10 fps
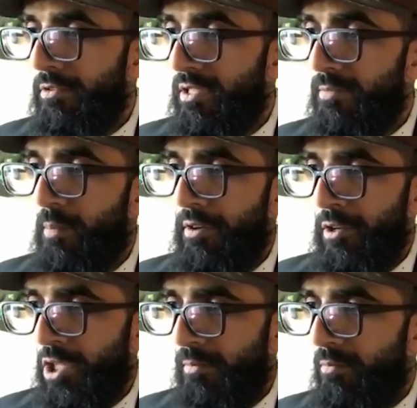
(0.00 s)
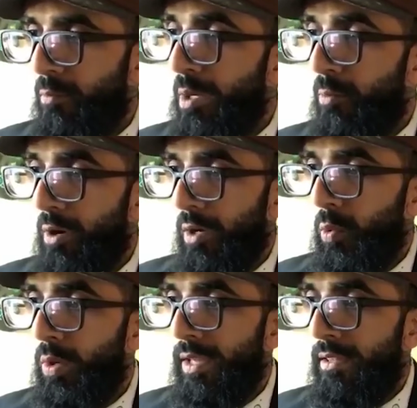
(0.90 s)
is partnership. We work
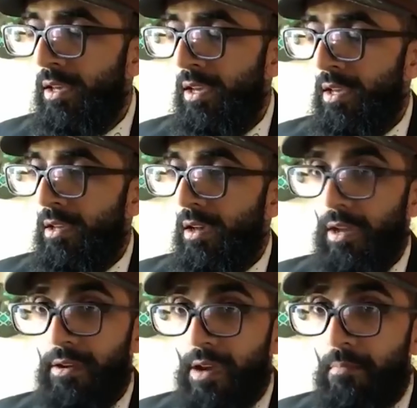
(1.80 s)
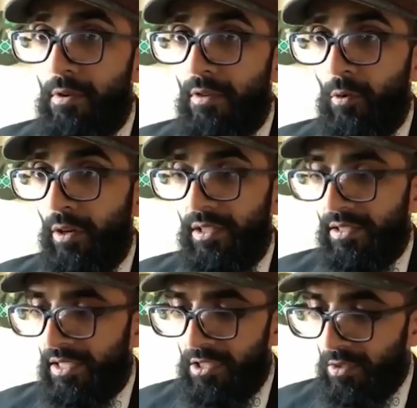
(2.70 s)
with a number of
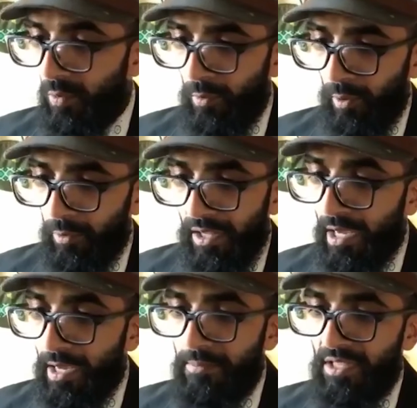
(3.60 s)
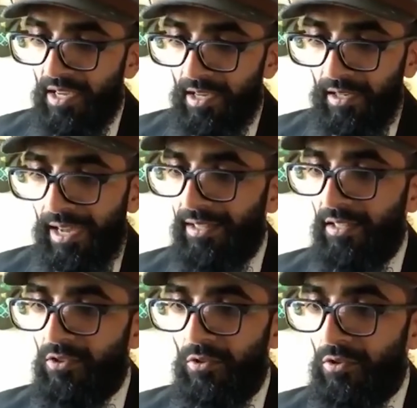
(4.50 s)
organizations. We work with the MCN,
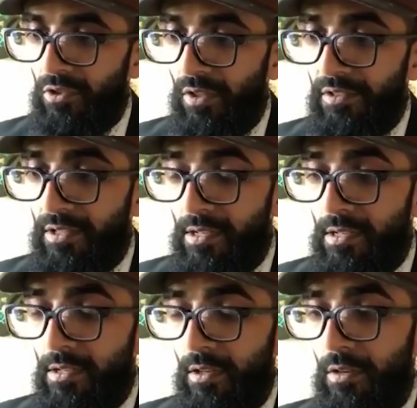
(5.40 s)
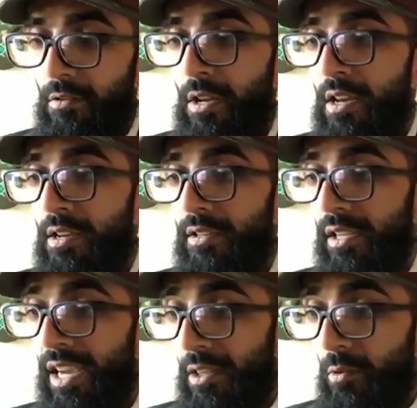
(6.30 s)
Catholic Social Services. You know,
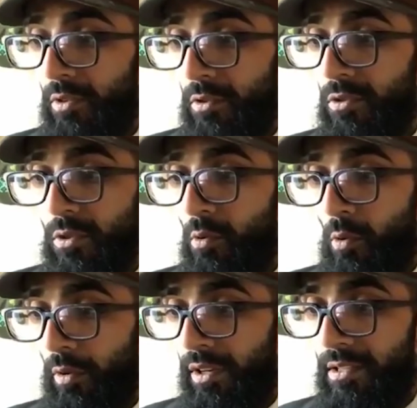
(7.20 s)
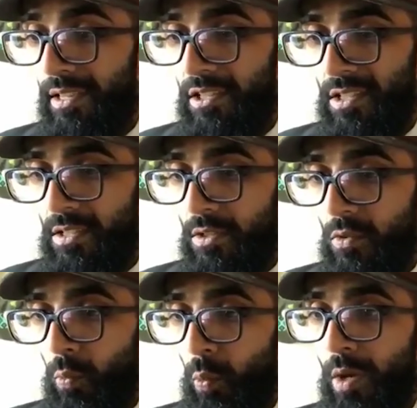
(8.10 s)
together with those two organizations,
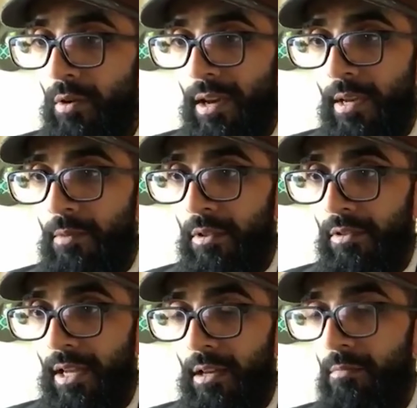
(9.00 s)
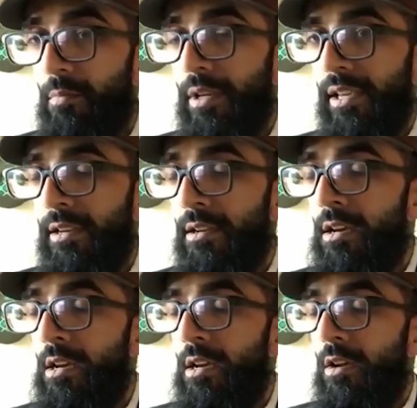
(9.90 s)
we were able to help bring in
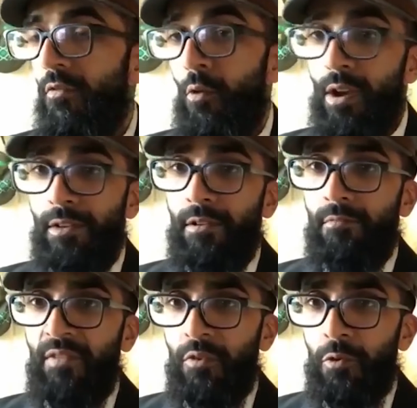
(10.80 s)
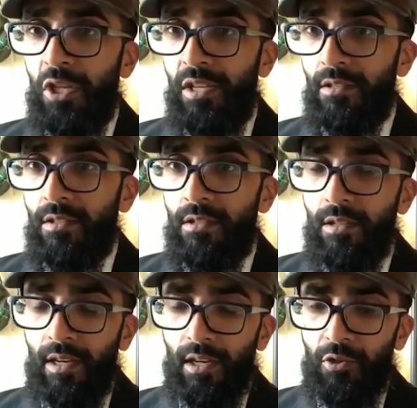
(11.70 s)
400 refugees
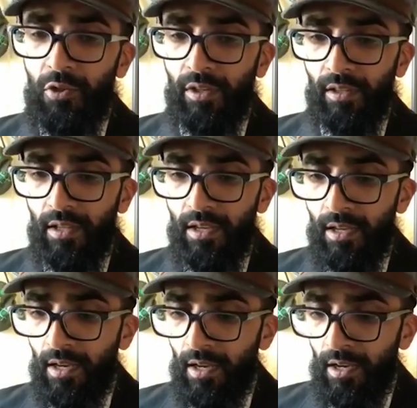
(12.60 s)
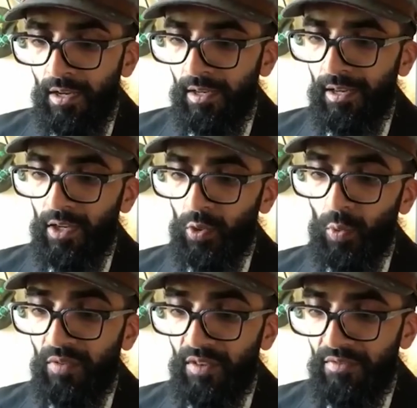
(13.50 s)
during the
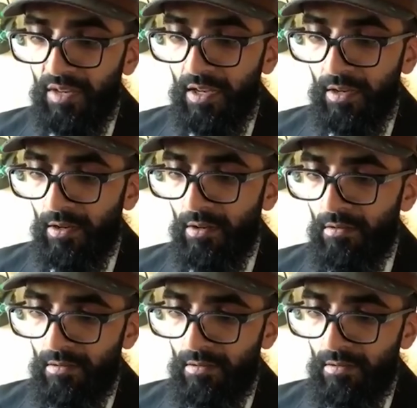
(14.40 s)
2015